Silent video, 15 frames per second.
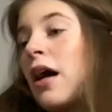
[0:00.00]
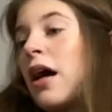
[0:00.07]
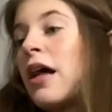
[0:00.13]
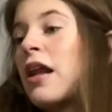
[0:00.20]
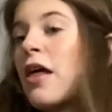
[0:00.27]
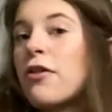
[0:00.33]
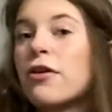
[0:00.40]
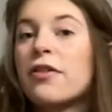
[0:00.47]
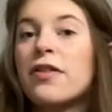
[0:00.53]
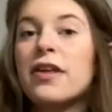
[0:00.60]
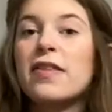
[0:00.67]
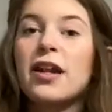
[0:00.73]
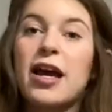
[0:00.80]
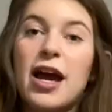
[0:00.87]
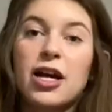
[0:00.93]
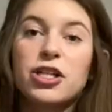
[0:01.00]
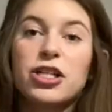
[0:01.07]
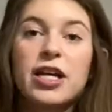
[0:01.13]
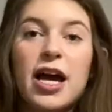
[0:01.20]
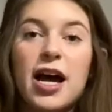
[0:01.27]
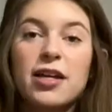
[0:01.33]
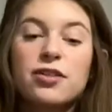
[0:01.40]
another thing that I actually
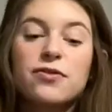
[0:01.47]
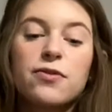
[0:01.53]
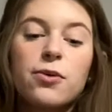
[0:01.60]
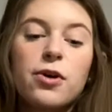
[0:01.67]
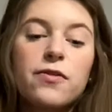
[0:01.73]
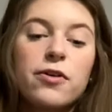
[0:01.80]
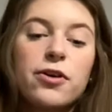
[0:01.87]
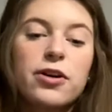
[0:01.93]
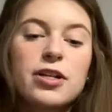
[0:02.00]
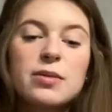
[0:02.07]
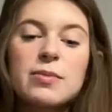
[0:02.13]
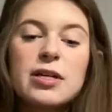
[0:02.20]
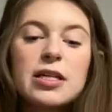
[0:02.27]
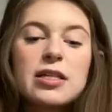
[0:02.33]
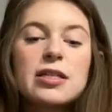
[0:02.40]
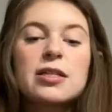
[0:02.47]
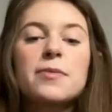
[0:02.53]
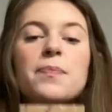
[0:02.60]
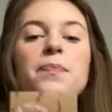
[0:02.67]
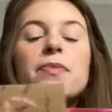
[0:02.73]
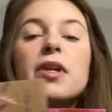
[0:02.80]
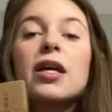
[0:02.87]
asked for for Christmas
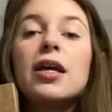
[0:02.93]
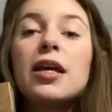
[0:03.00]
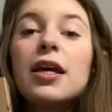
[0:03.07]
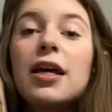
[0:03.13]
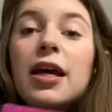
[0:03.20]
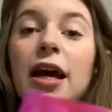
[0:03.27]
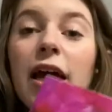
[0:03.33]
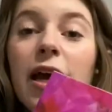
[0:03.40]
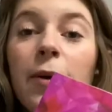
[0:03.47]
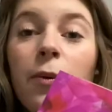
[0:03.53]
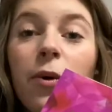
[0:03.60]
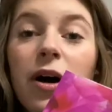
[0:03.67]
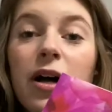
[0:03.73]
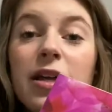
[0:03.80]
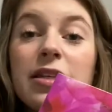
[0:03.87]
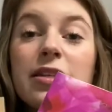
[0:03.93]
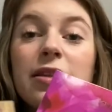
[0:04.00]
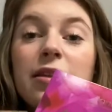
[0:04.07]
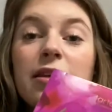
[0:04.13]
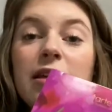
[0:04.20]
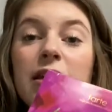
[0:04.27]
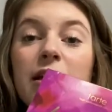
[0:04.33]
was
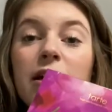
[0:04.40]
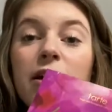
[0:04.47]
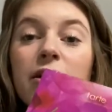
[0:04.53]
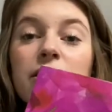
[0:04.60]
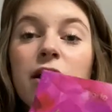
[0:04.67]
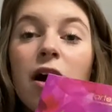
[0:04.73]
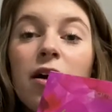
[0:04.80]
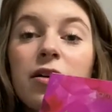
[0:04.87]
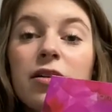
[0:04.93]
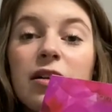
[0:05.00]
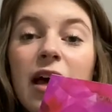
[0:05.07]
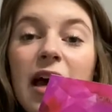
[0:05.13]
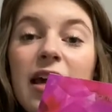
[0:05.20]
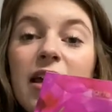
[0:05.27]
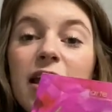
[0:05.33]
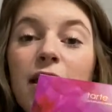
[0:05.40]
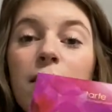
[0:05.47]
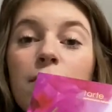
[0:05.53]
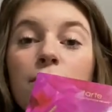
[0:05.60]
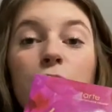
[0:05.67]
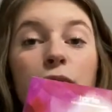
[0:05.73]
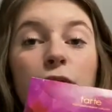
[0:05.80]
the Tartelette
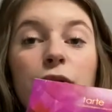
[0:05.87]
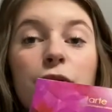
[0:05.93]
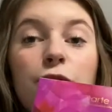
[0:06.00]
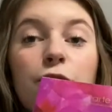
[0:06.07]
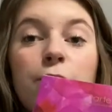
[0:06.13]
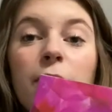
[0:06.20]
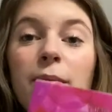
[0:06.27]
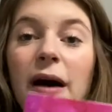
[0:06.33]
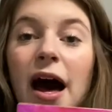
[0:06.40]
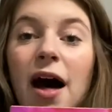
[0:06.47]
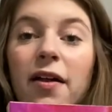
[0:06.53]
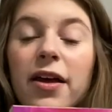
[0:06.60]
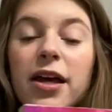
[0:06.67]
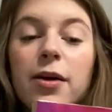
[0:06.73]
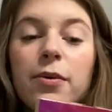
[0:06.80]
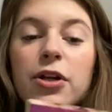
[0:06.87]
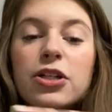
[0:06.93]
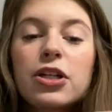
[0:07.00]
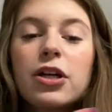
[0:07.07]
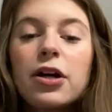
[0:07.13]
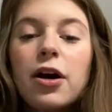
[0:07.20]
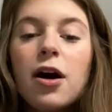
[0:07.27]
in Bloom palette, which
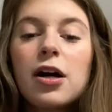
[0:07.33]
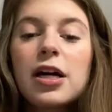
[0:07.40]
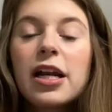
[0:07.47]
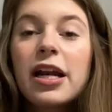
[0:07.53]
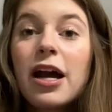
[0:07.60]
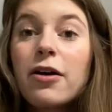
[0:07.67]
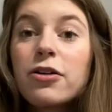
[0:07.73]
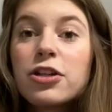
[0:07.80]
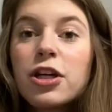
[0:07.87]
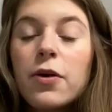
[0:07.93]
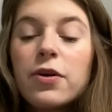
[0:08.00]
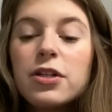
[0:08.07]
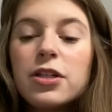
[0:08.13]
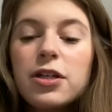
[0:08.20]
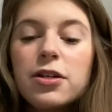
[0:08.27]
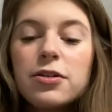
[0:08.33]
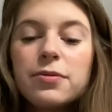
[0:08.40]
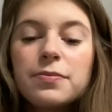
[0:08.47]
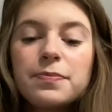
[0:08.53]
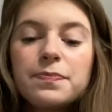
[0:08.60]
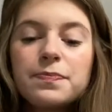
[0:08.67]
I'll get it out and show it to you.